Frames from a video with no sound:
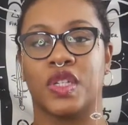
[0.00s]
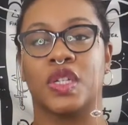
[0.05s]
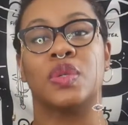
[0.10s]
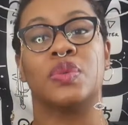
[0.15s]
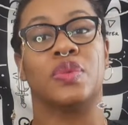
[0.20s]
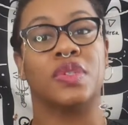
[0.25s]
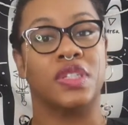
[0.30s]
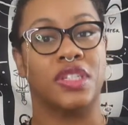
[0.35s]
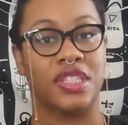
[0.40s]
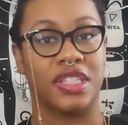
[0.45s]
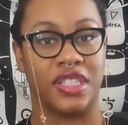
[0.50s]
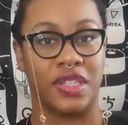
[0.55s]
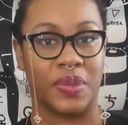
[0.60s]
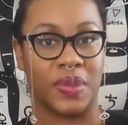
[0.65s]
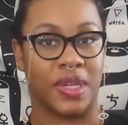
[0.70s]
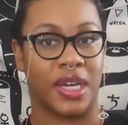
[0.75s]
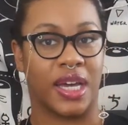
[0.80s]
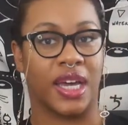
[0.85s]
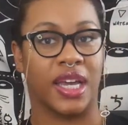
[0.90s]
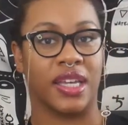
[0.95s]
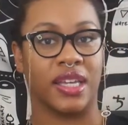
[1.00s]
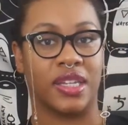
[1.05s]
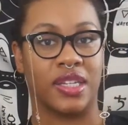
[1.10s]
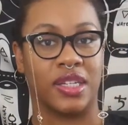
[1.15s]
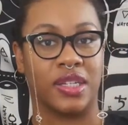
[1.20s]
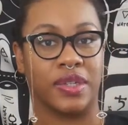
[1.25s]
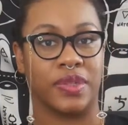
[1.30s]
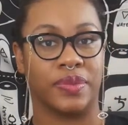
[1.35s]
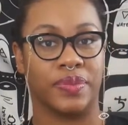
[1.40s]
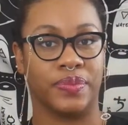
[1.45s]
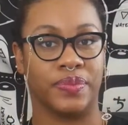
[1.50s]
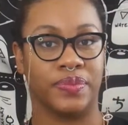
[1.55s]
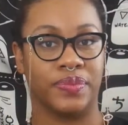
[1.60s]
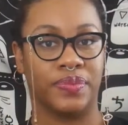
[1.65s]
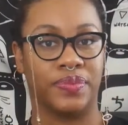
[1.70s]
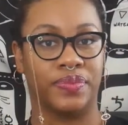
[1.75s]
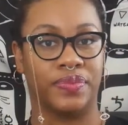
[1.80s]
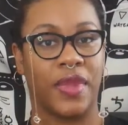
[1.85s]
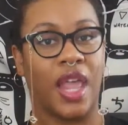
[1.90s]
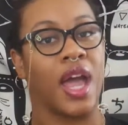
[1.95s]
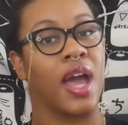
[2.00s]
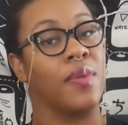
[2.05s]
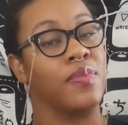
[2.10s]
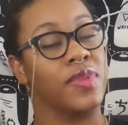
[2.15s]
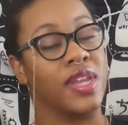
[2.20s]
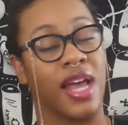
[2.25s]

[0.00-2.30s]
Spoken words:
we'll just see what I can do. I'm